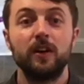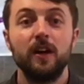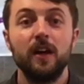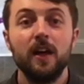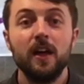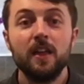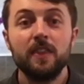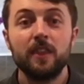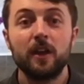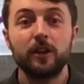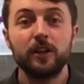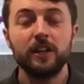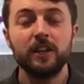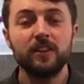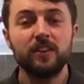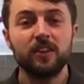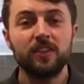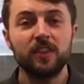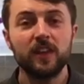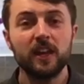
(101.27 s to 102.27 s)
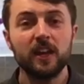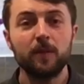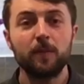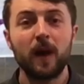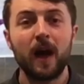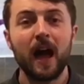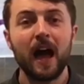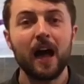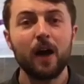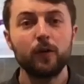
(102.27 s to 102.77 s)
Now you need to think about
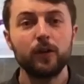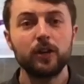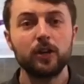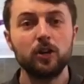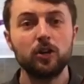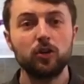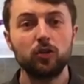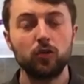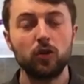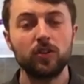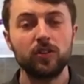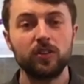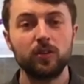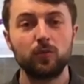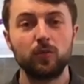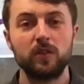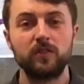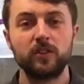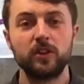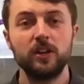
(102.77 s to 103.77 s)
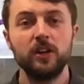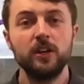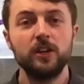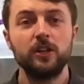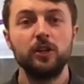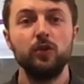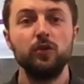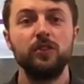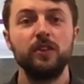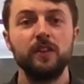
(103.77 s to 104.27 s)
how you can cross the river
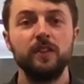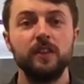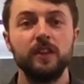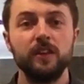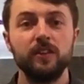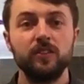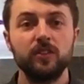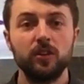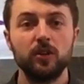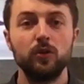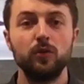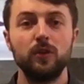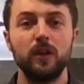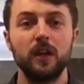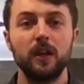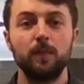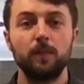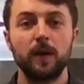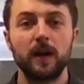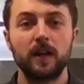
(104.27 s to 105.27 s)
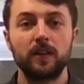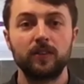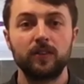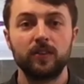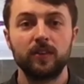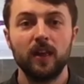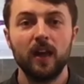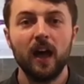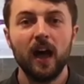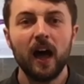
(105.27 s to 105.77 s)
using these 2 lily
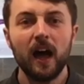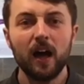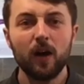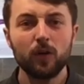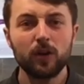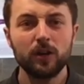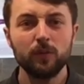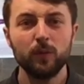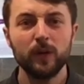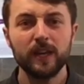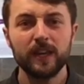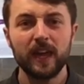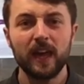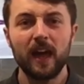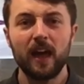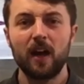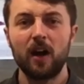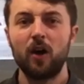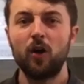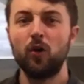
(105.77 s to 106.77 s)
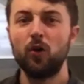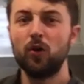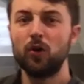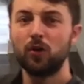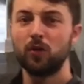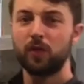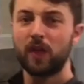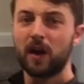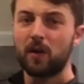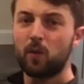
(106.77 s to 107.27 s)
pads. How can we get
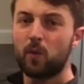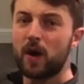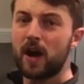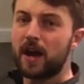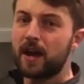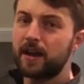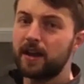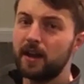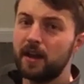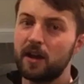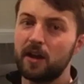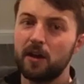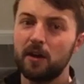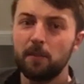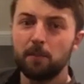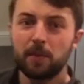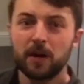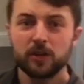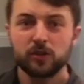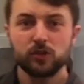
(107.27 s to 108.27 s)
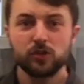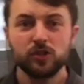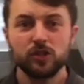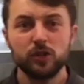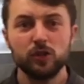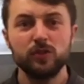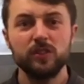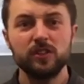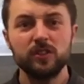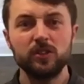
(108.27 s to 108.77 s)
all that way by just
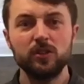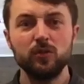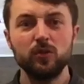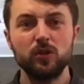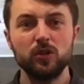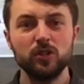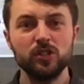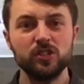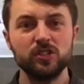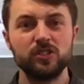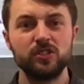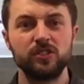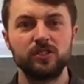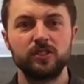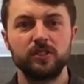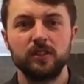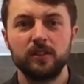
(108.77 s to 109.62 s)
using 2 cushions?